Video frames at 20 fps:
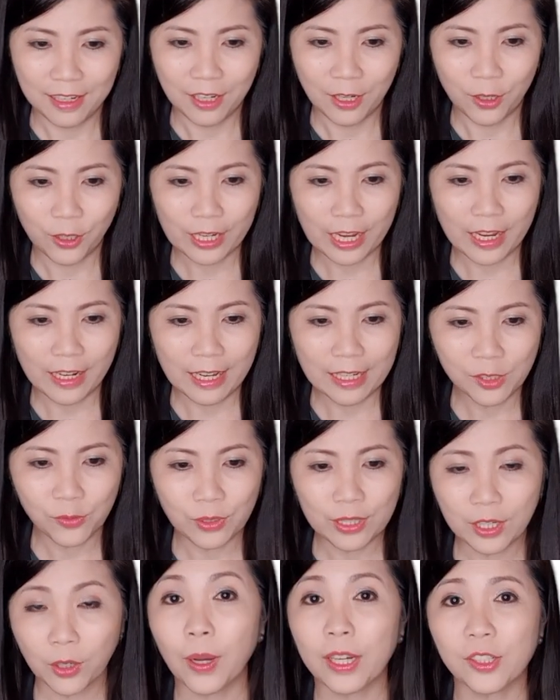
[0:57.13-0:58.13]
Okay, let's
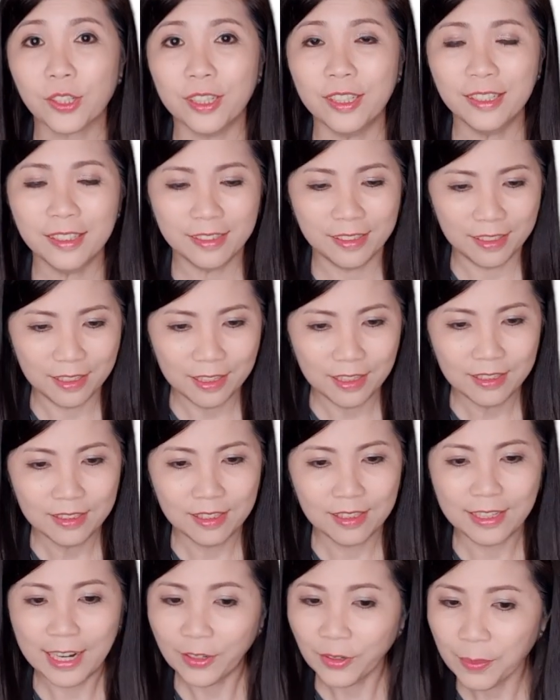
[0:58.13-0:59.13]
read the question.
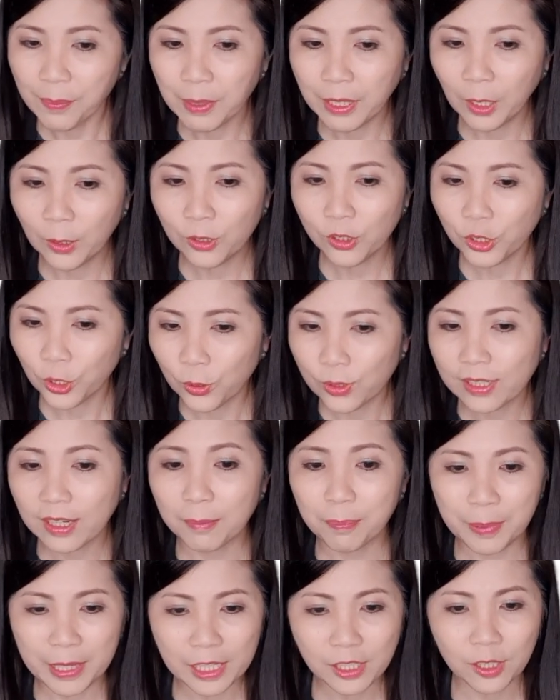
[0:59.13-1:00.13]
The diagram below shows a
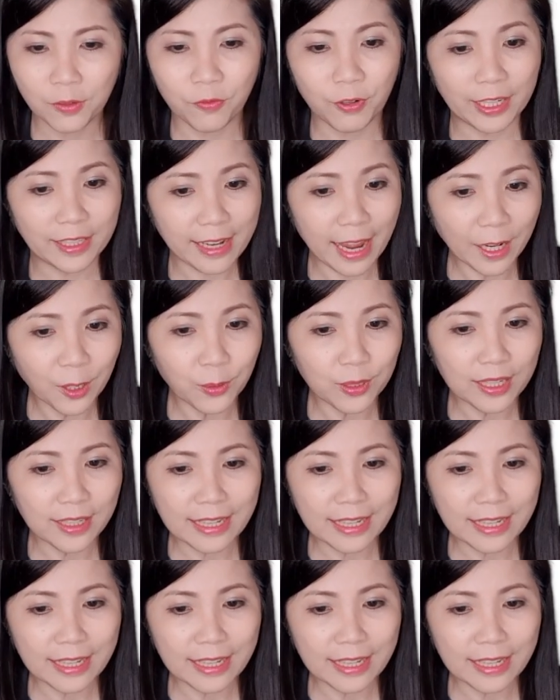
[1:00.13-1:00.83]
piece of rectangular